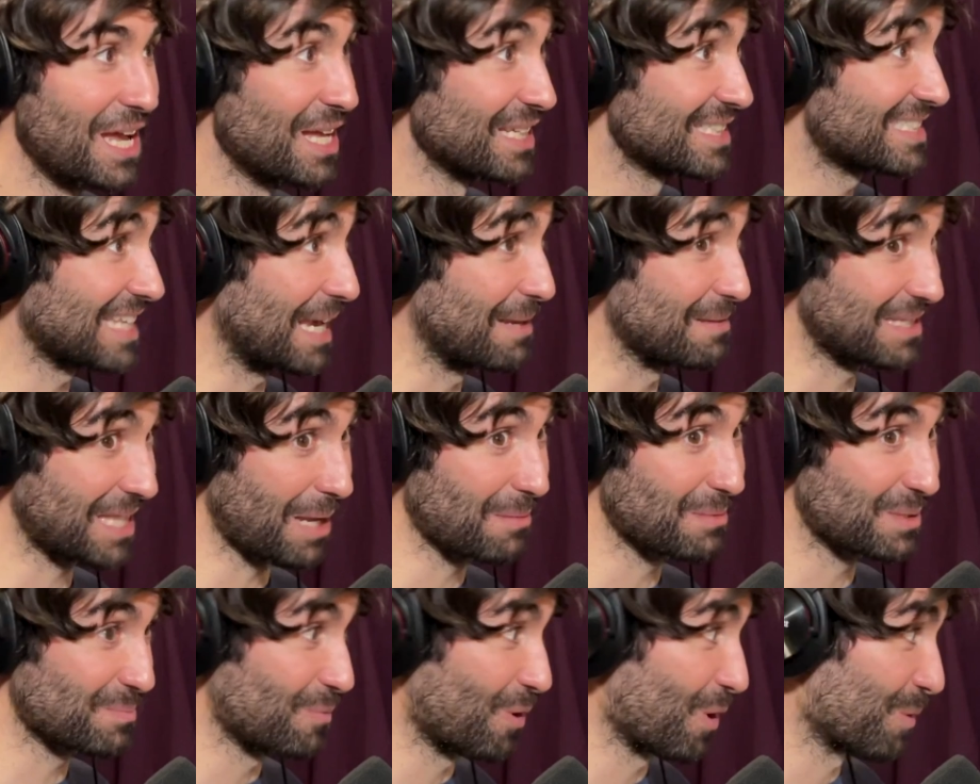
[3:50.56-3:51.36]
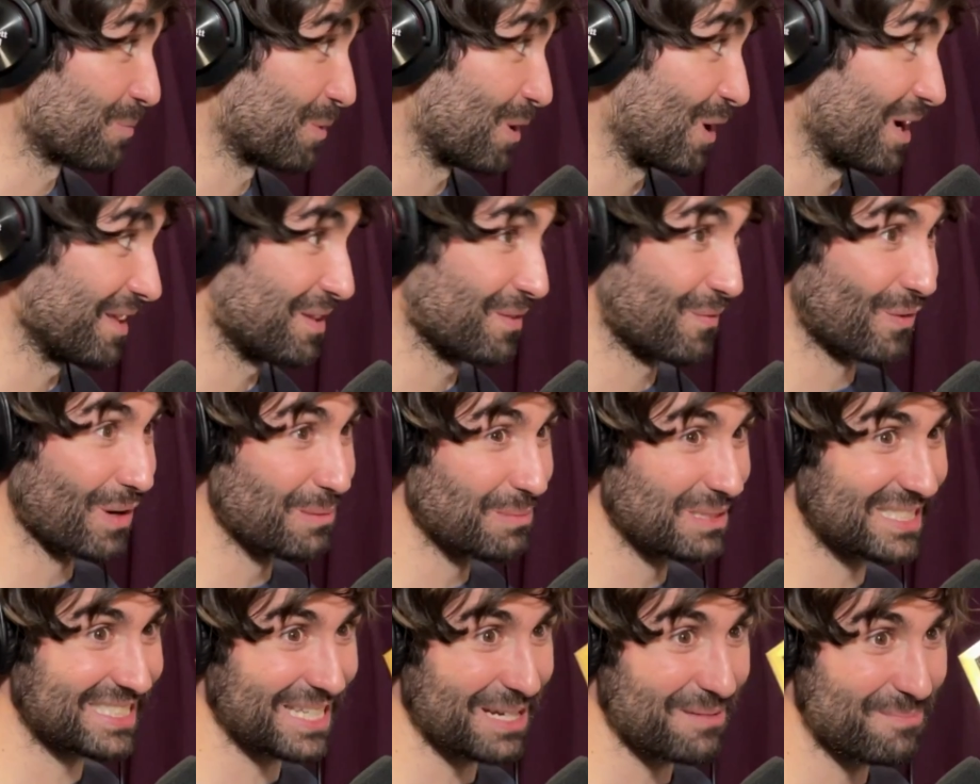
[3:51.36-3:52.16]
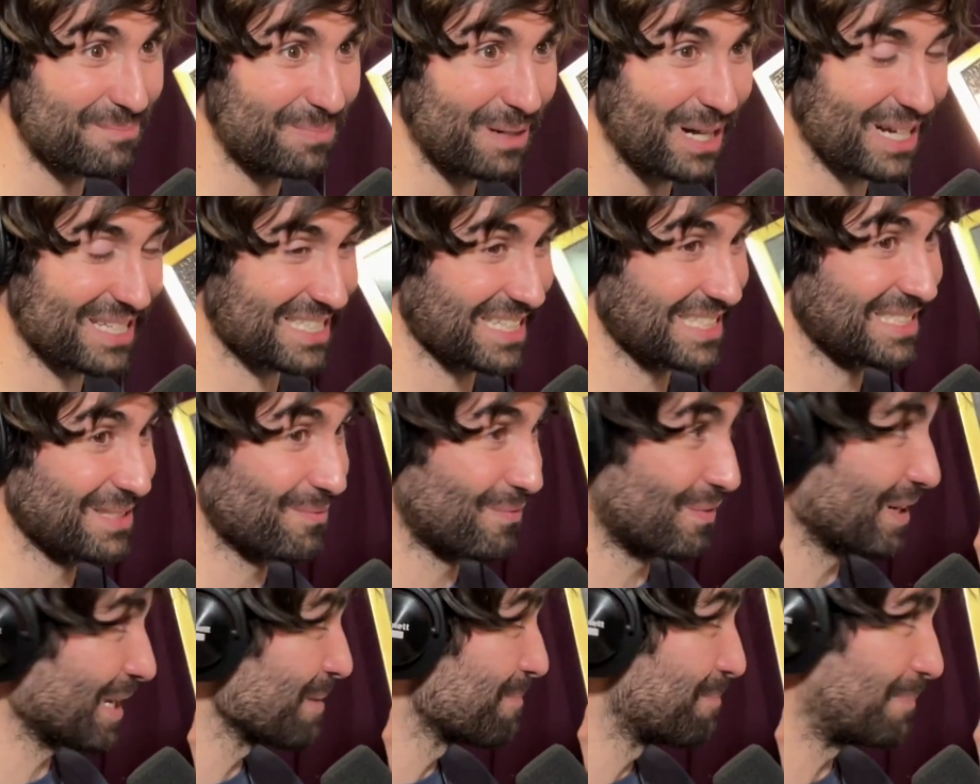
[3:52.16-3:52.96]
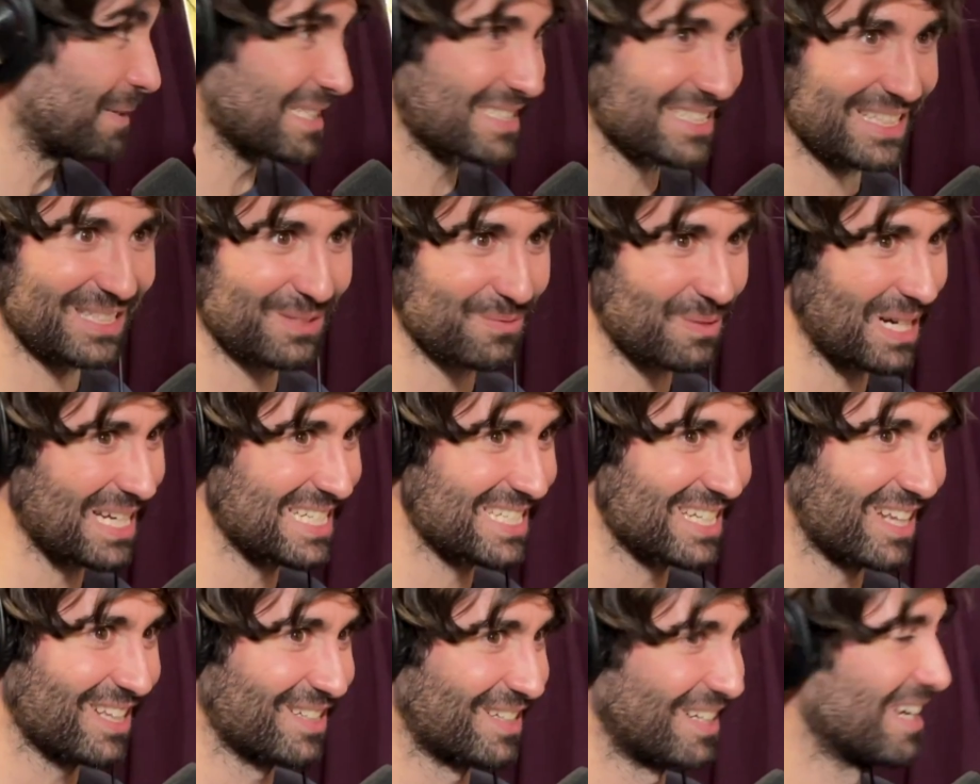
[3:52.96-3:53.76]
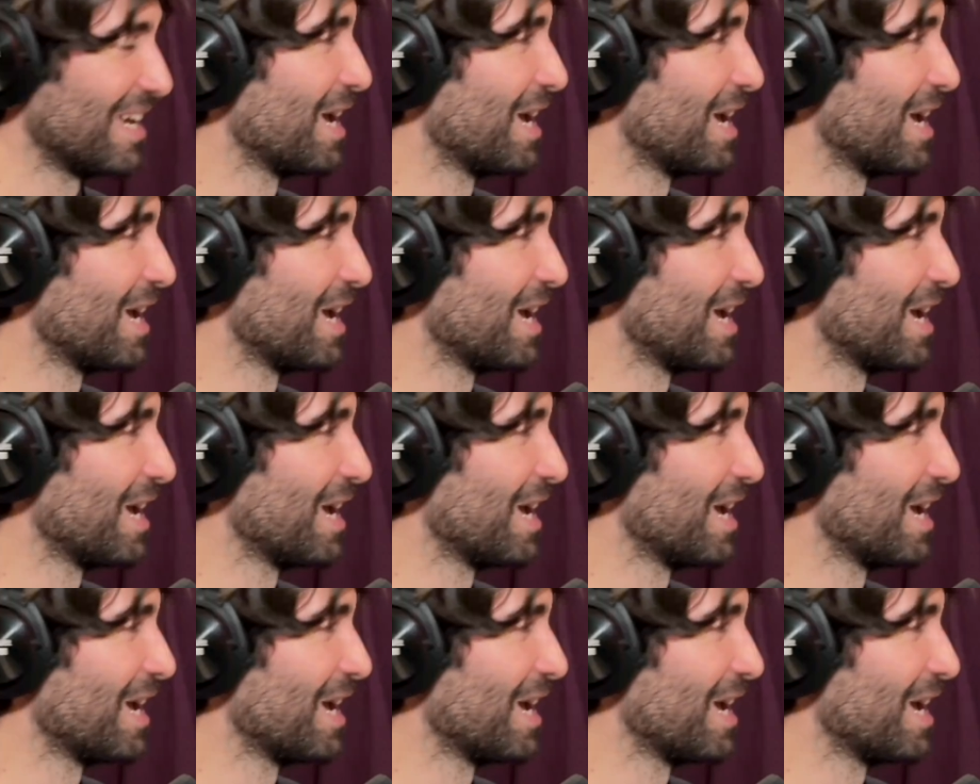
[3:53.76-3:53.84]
10 times more, bro. The frame is $10 and the freaking puzzle is $1.